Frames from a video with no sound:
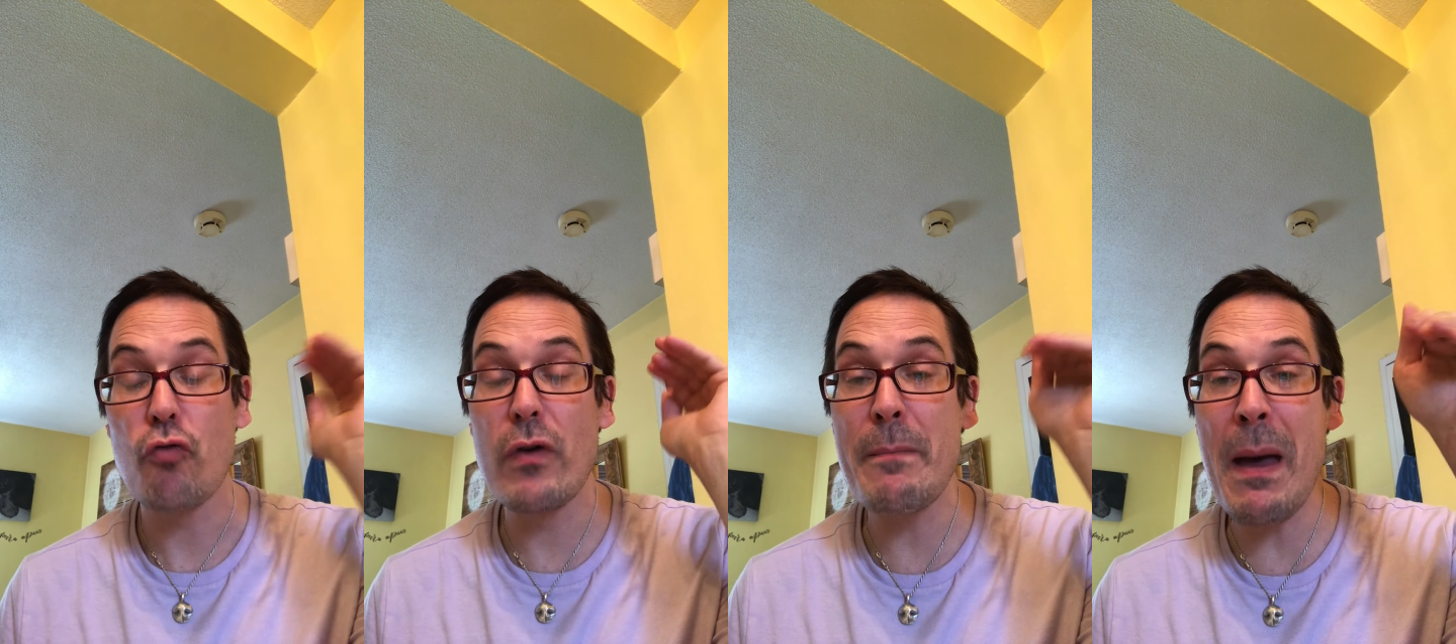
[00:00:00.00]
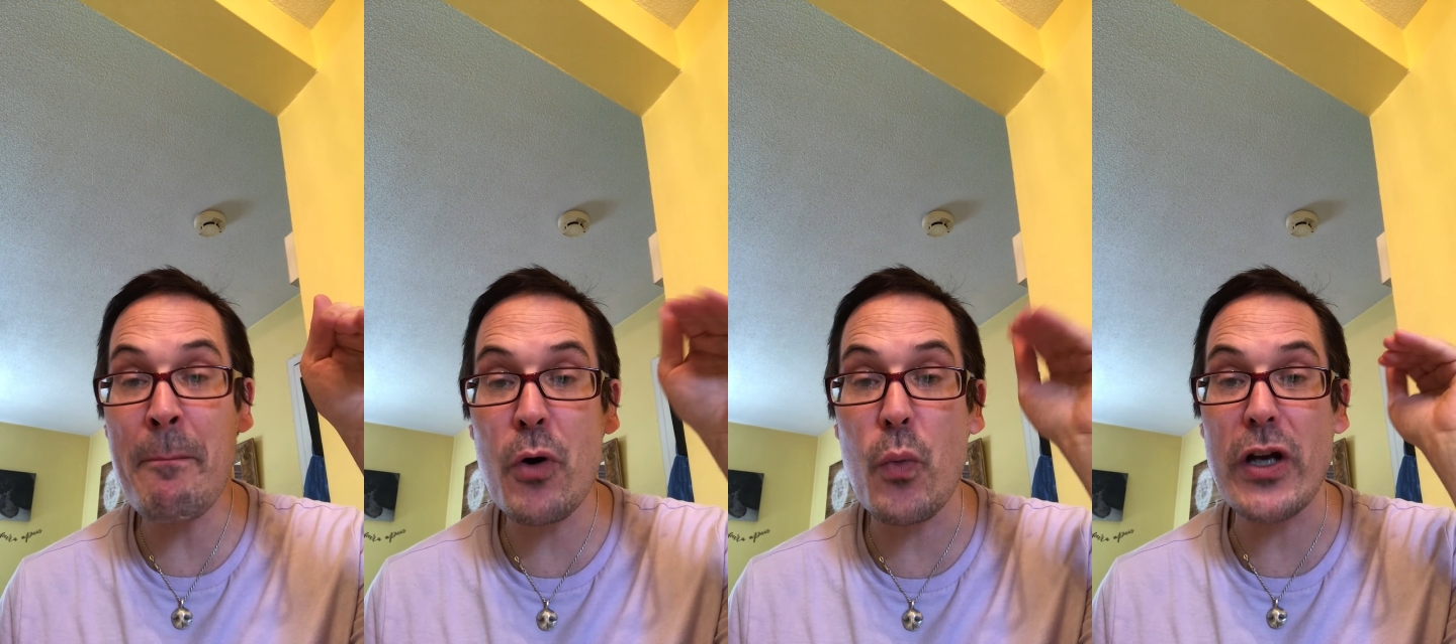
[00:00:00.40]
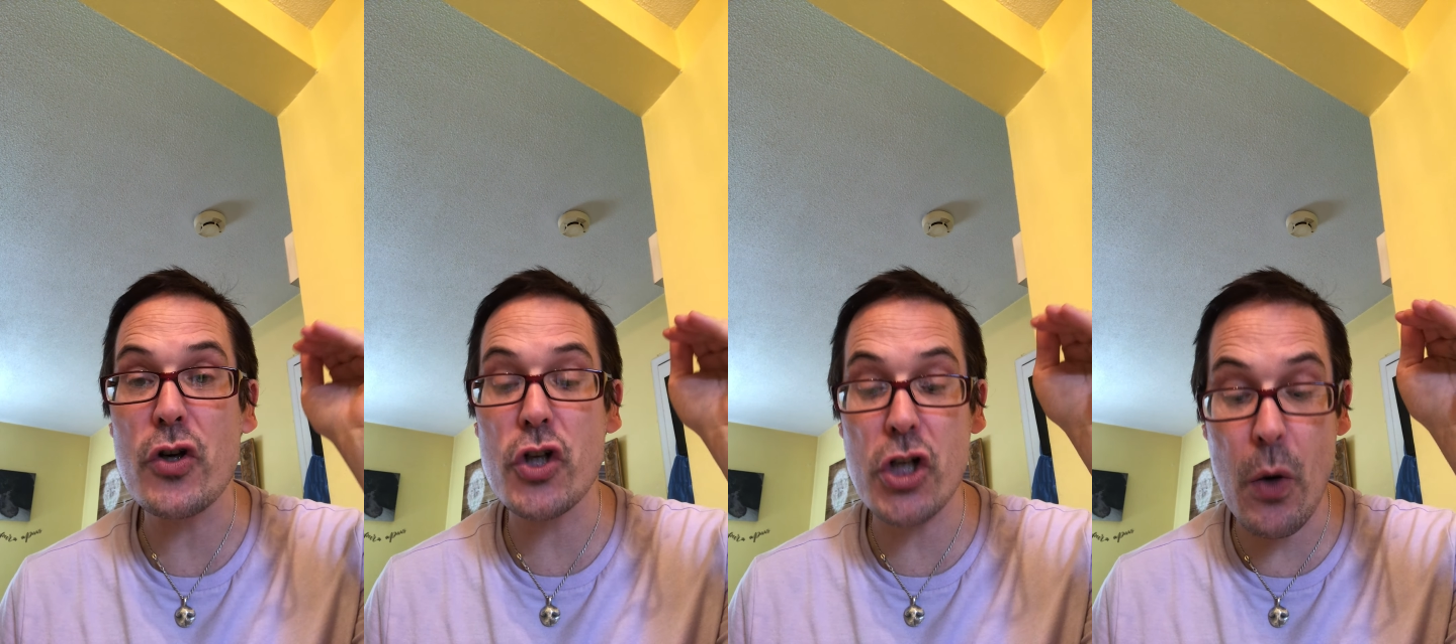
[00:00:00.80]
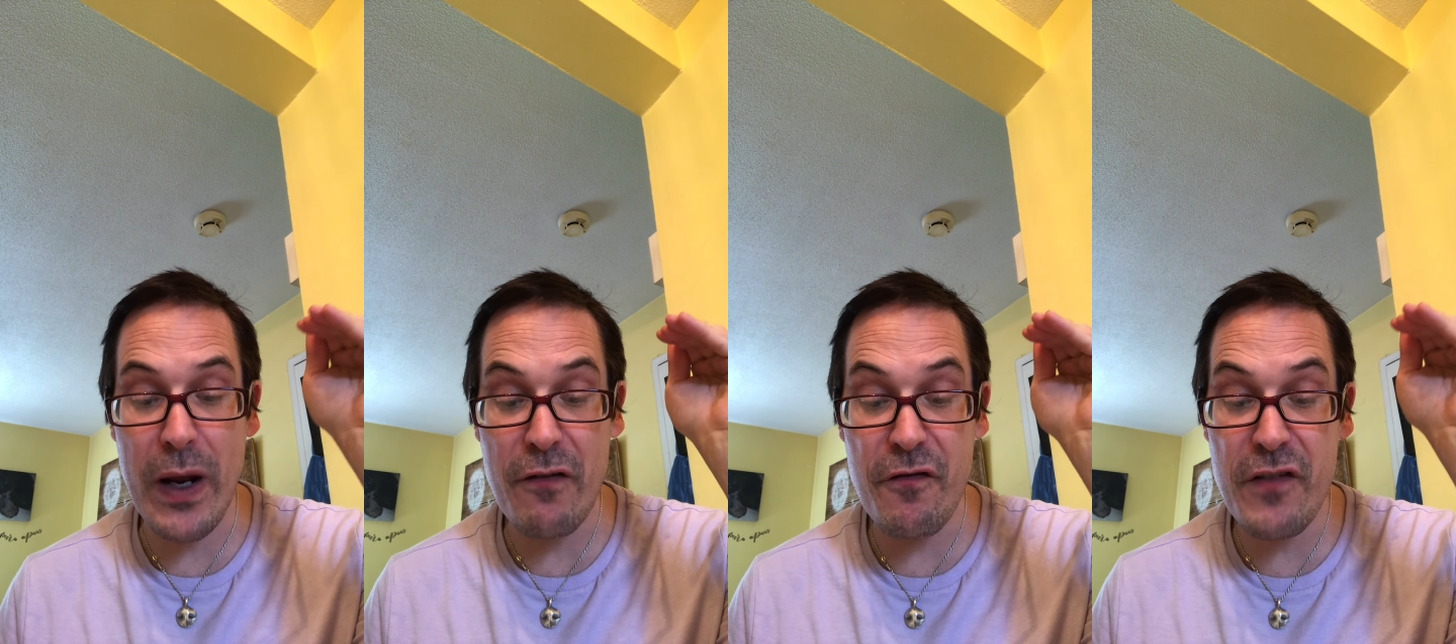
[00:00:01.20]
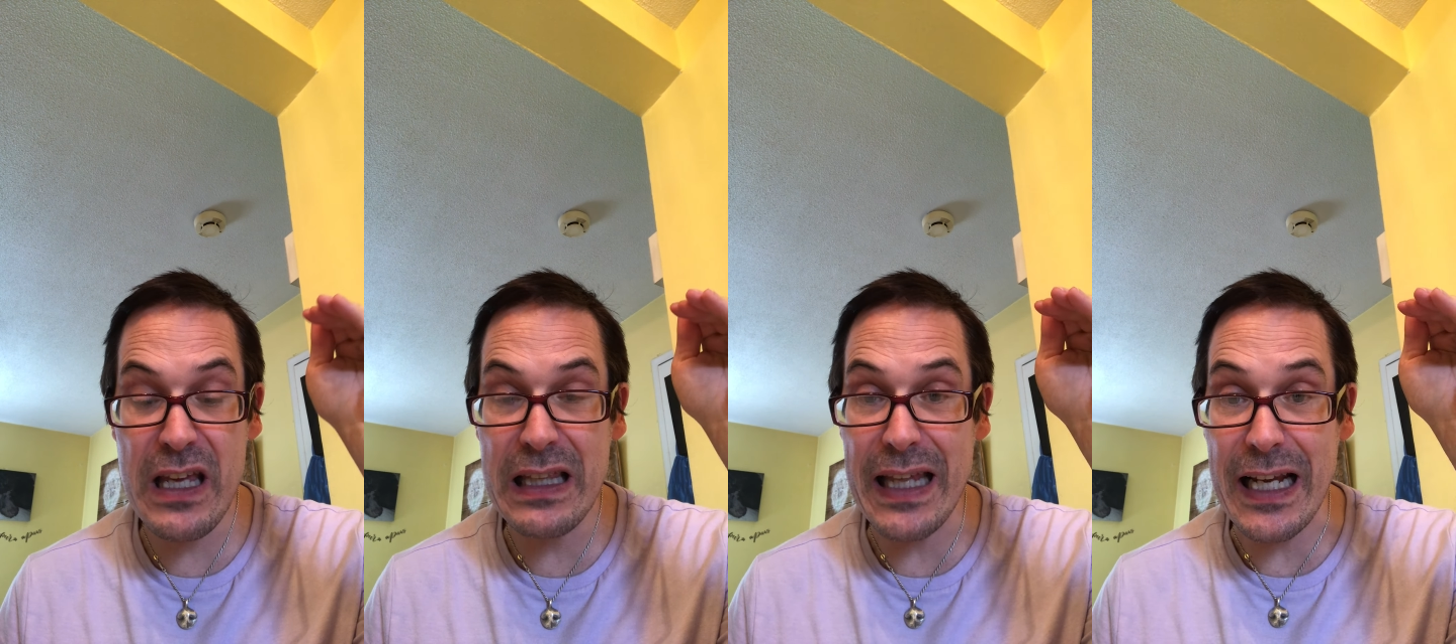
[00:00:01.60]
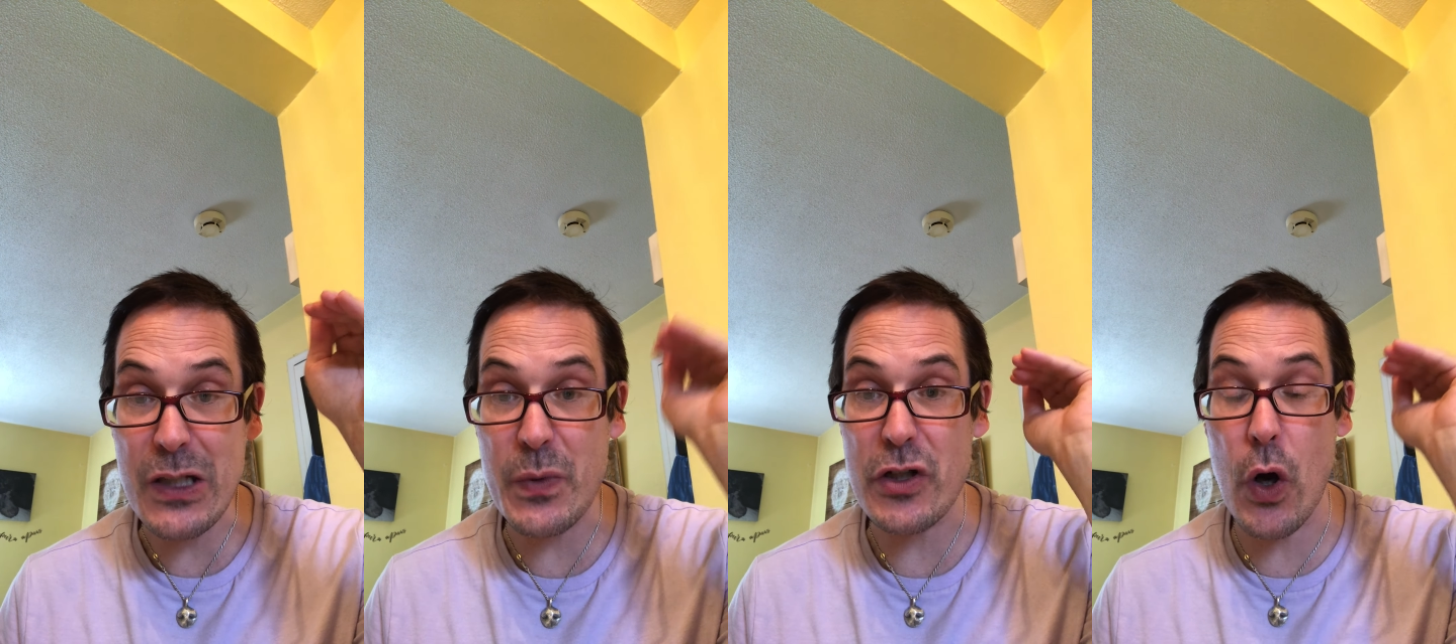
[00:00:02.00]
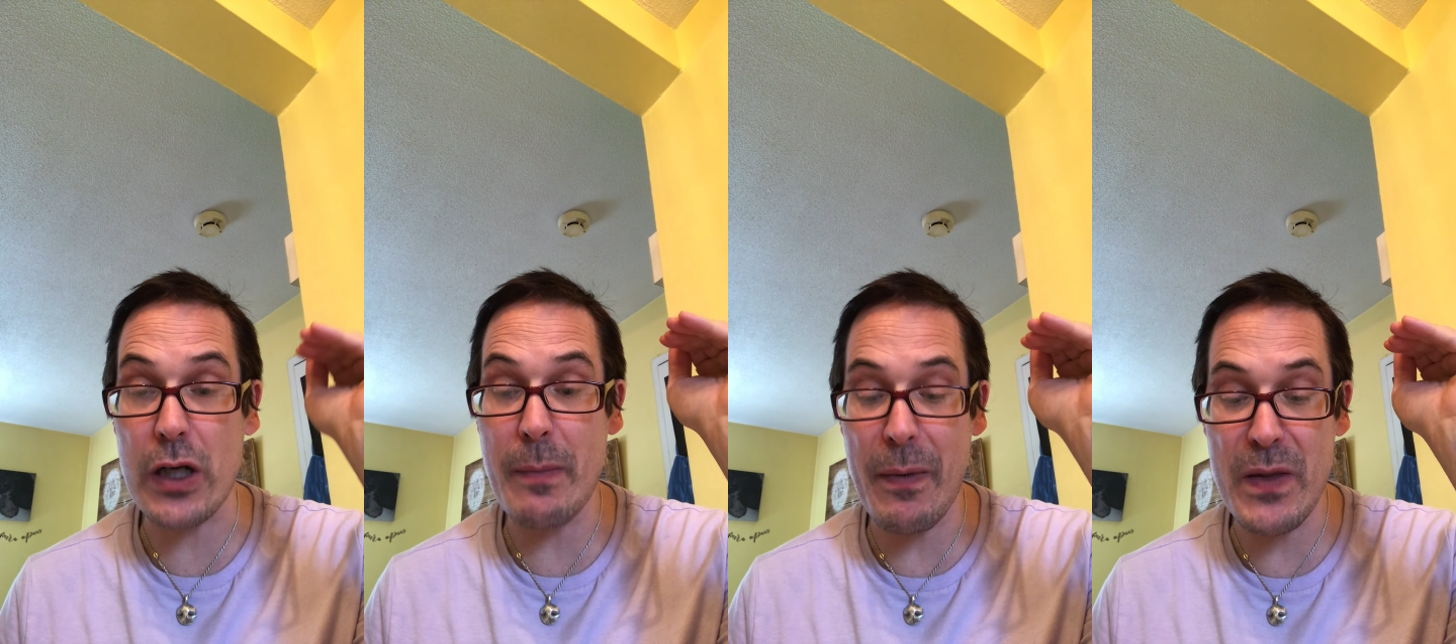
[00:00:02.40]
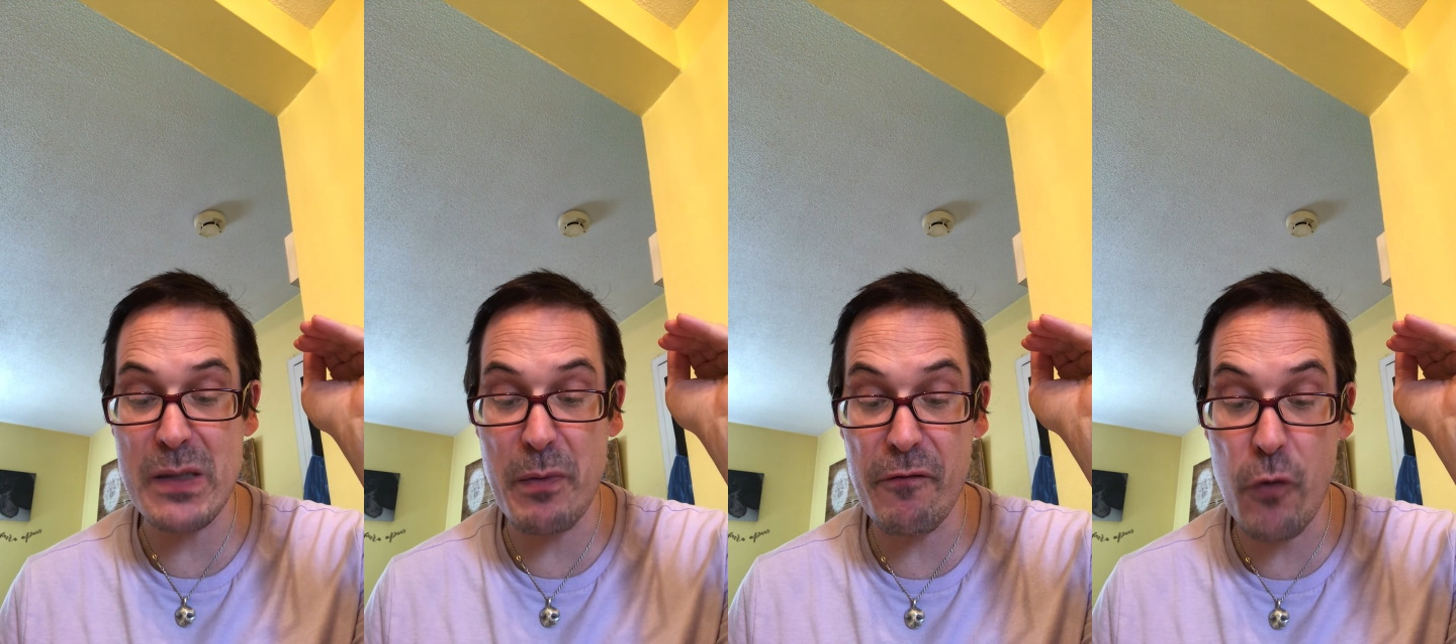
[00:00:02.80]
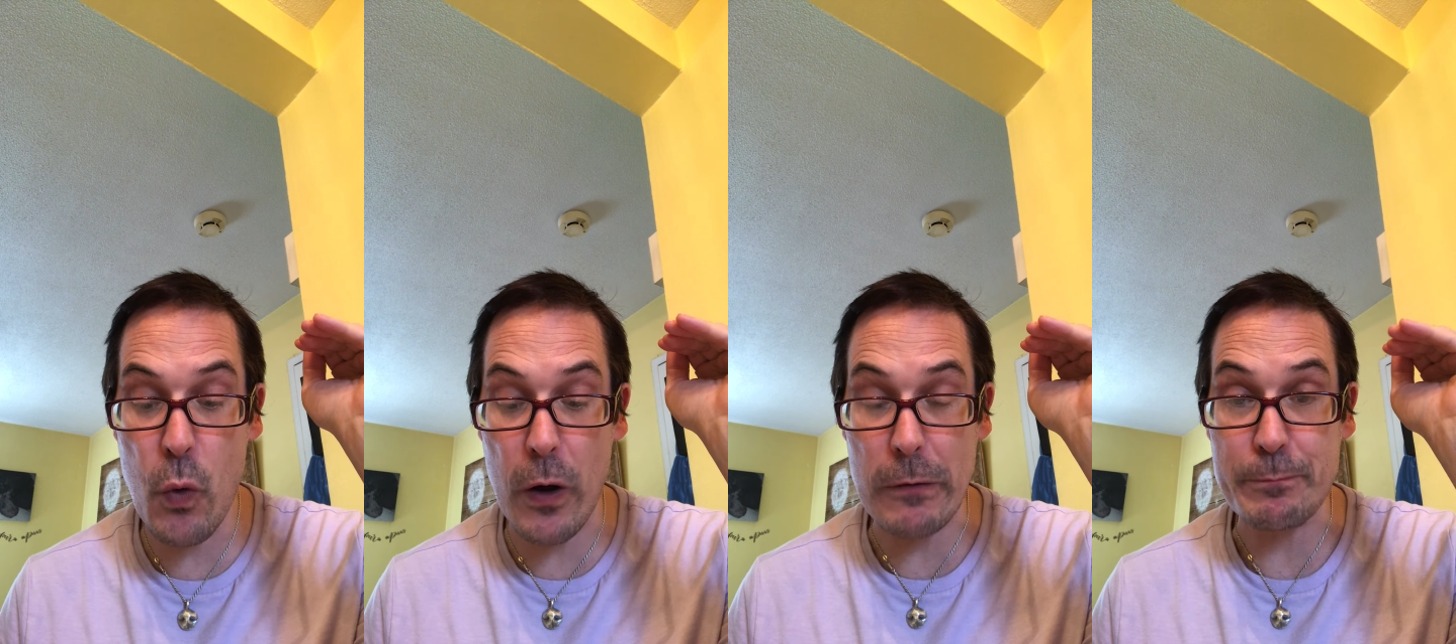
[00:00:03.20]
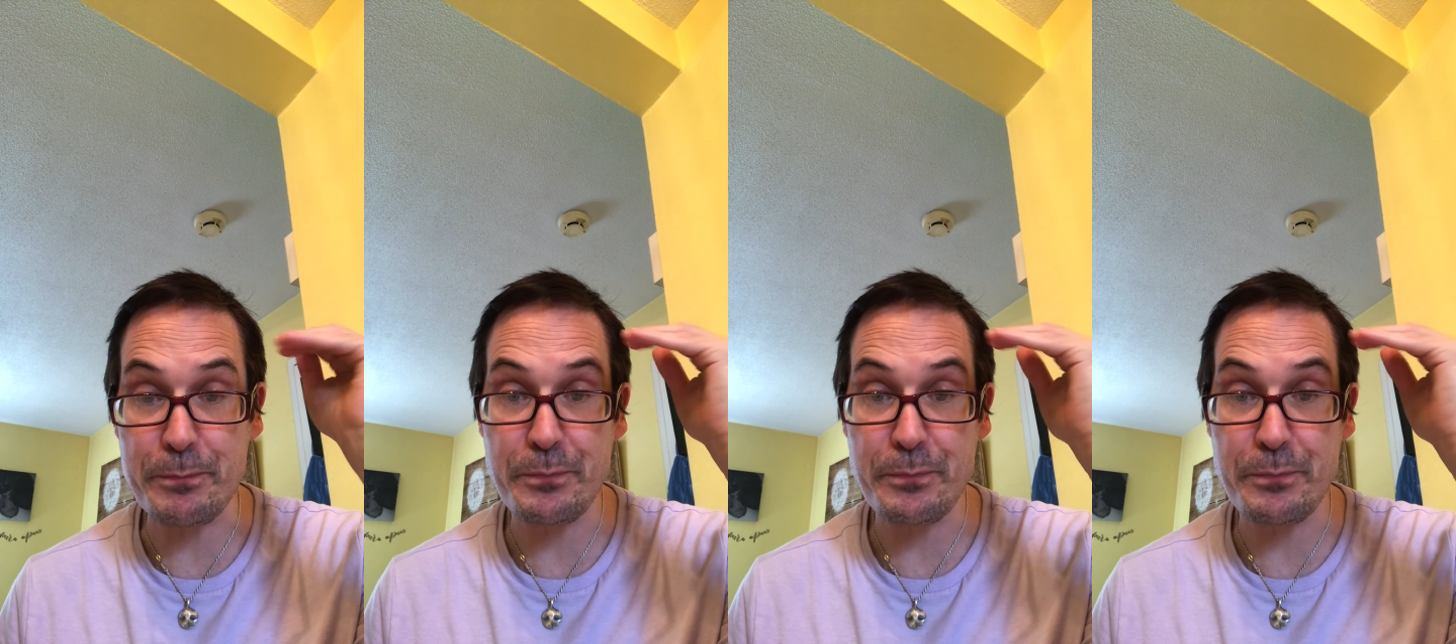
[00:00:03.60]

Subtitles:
Remember when you're showing feelings, we talked about this before.